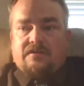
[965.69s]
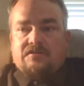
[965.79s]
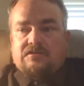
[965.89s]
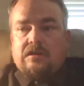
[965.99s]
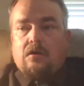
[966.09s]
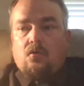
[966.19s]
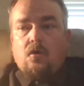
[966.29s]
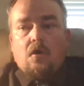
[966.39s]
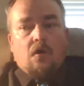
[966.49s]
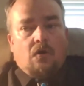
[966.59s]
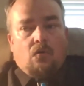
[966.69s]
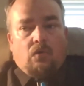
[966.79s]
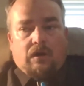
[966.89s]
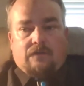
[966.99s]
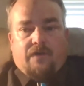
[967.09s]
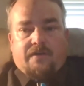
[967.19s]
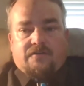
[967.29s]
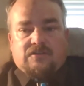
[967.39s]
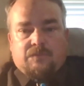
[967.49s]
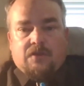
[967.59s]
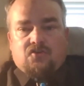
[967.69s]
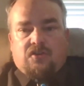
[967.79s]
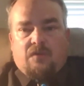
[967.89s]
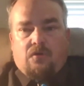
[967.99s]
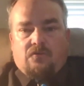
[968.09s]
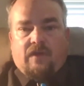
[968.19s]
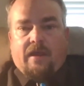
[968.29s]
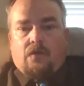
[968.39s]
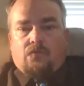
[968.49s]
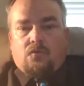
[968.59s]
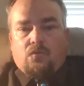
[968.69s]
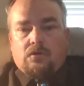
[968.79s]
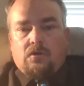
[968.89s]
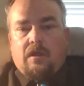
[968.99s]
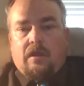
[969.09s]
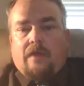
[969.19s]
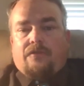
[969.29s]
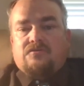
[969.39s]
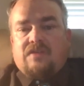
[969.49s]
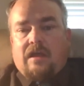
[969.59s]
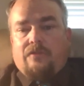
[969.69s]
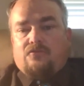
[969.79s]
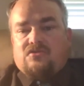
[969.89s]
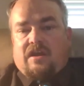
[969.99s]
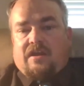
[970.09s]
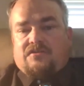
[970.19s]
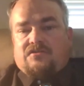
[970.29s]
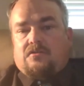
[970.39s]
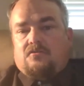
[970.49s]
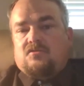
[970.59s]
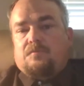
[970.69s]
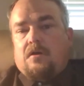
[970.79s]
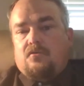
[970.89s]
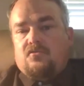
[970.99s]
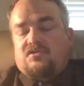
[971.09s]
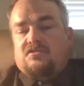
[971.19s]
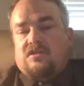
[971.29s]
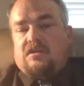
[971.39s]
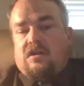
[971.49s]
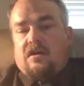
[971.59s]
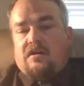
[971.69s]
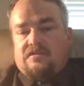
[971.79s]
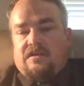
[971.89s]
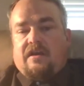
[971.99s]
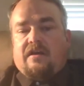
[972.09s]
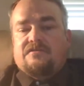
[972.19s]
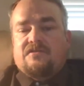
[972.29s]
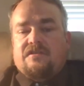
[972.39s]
And so what I find especially profound when we're looking at those other texts, those post-Tanakh texts,